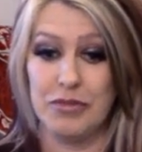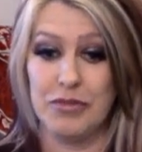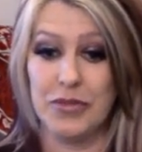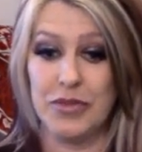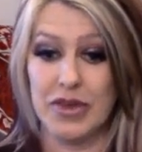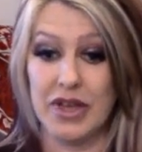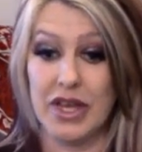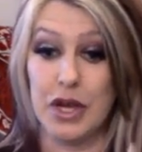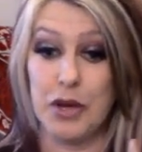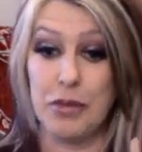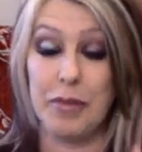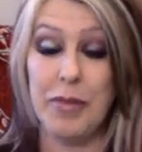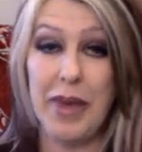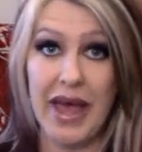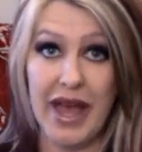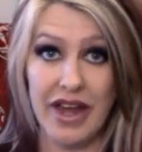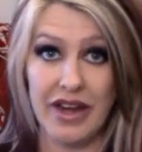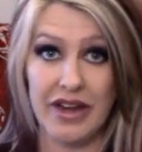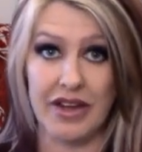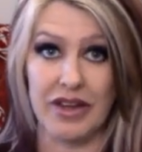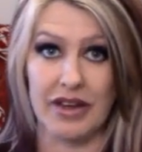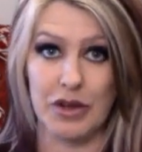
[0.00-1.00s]
in a
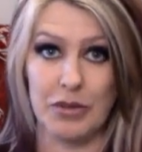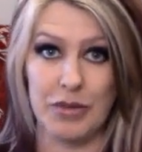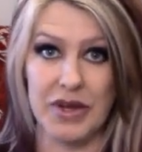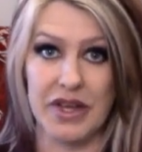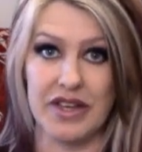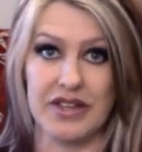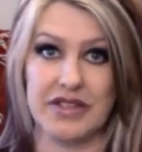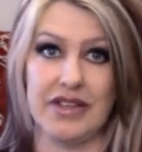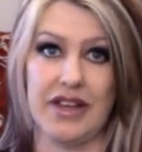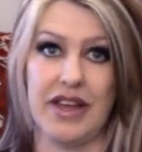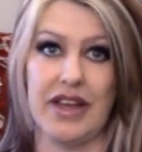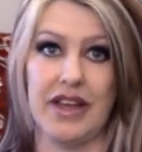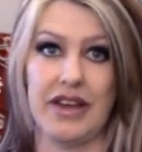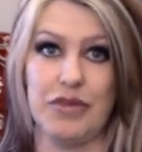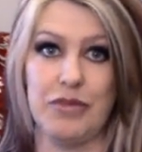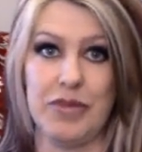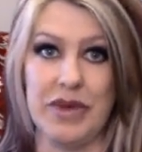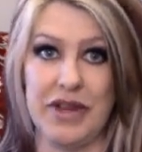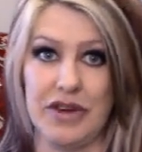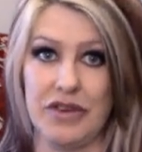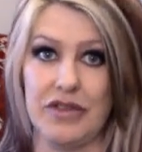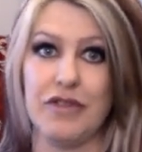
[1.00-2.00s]
panic because I
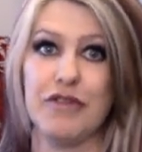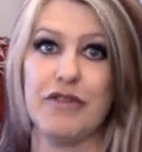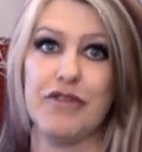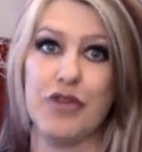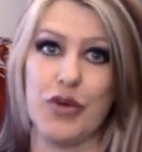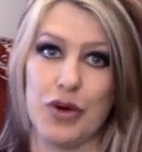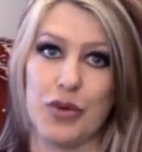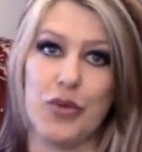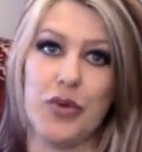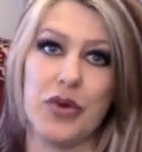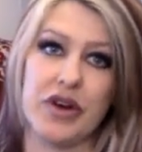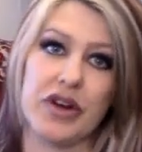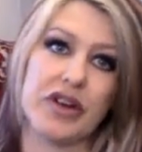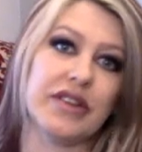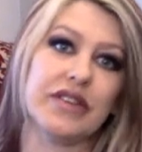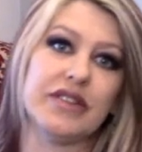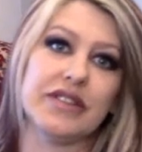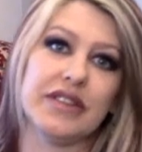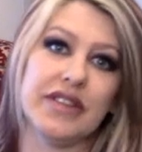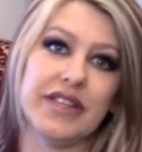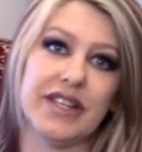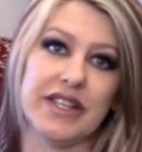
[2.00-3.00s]
had been
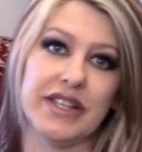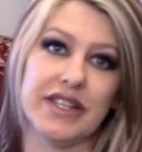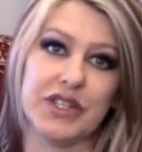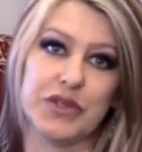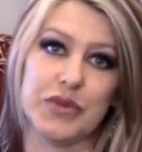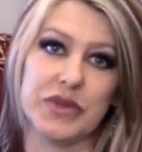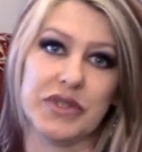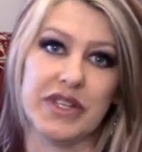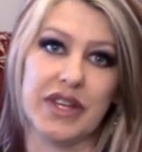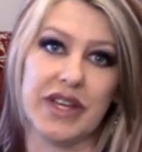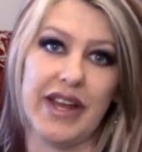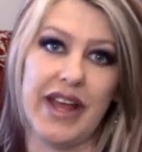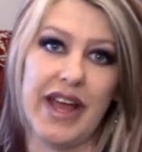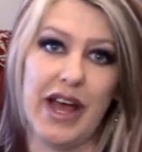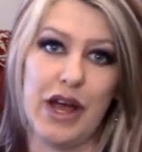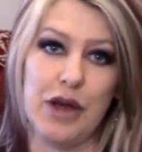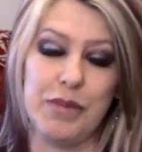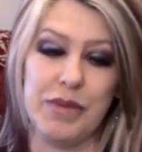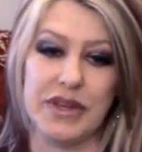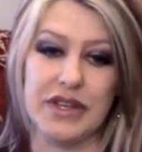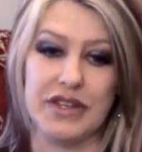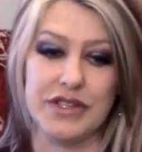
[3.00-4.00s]
forewarned that this was going to
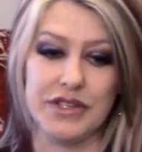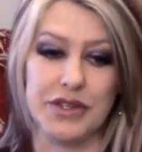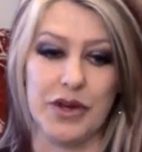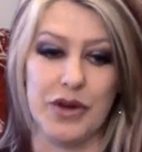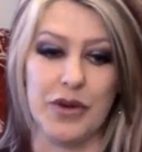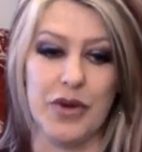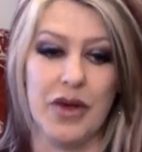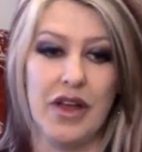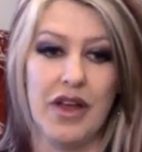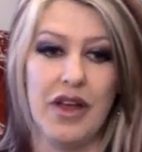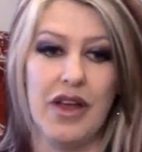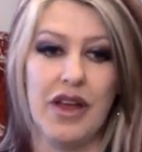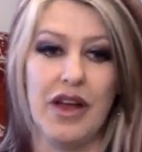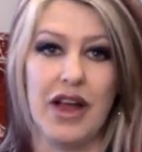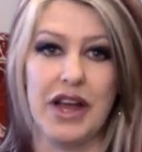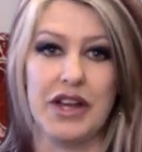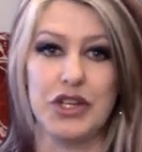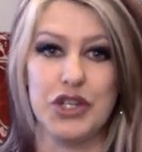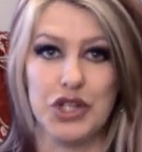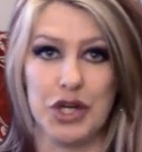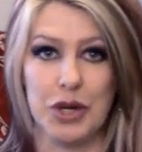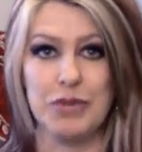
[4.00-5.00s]
happen. So
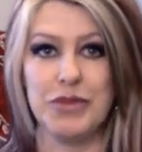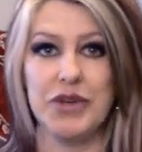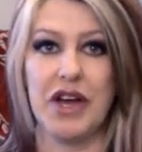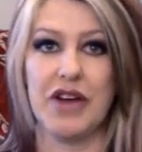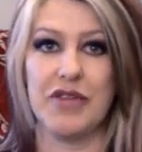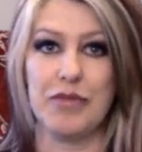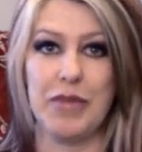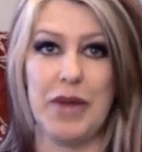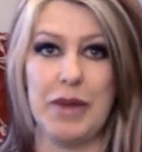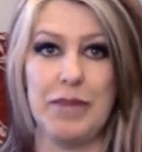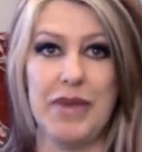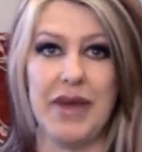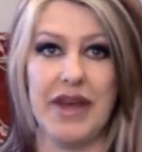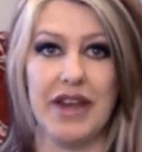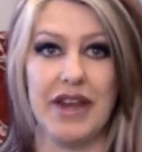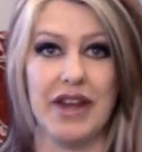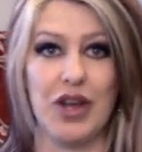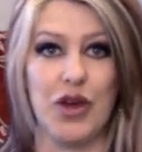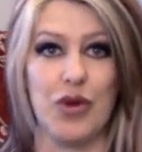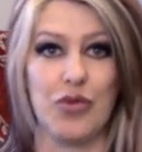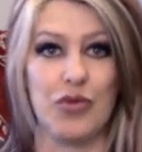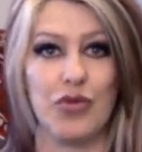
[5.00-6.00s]
I jumped off my bed.
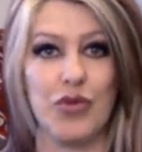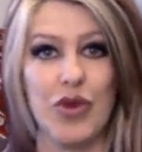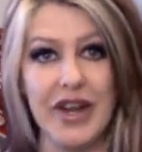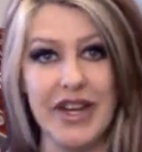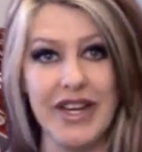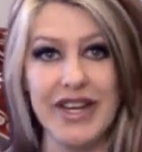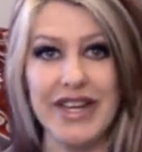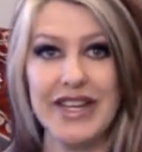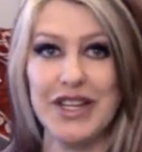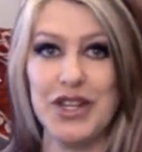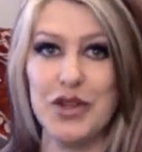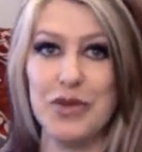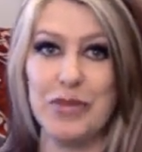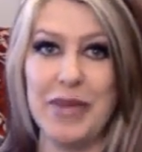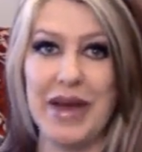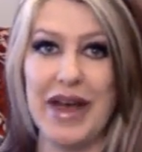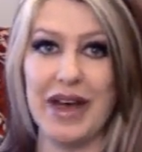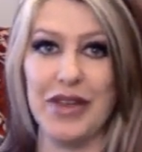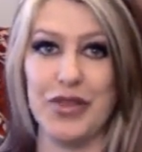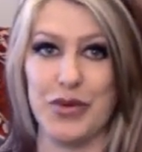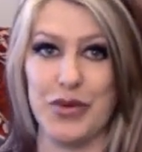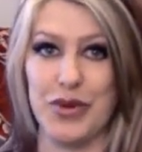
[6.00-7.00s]
I go running into the
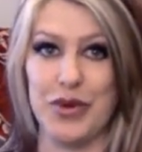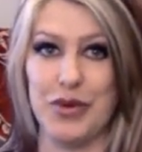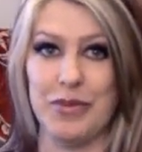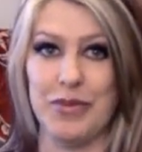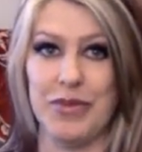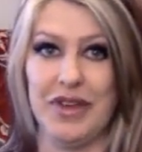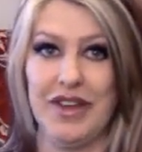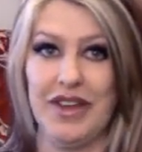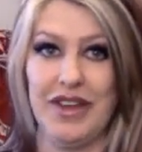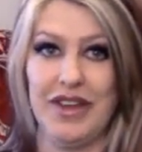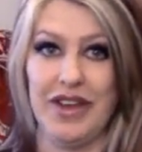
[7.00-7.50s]
bathroom.